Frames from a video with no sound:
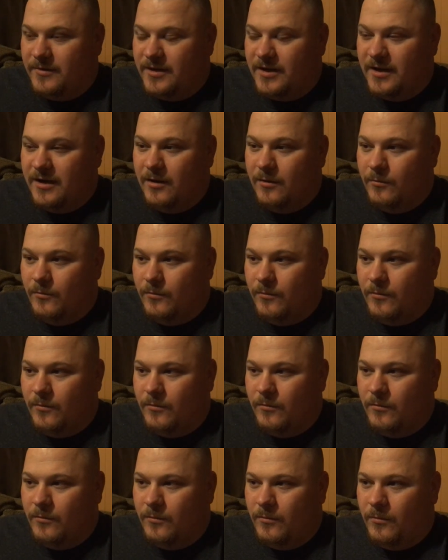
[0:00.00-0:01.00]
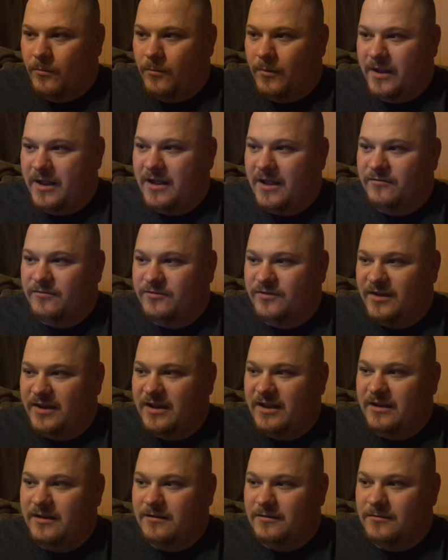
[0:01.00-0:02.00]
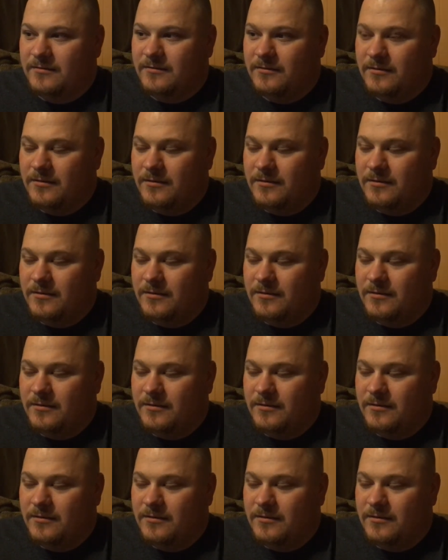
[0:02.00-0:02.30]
you know, we have seen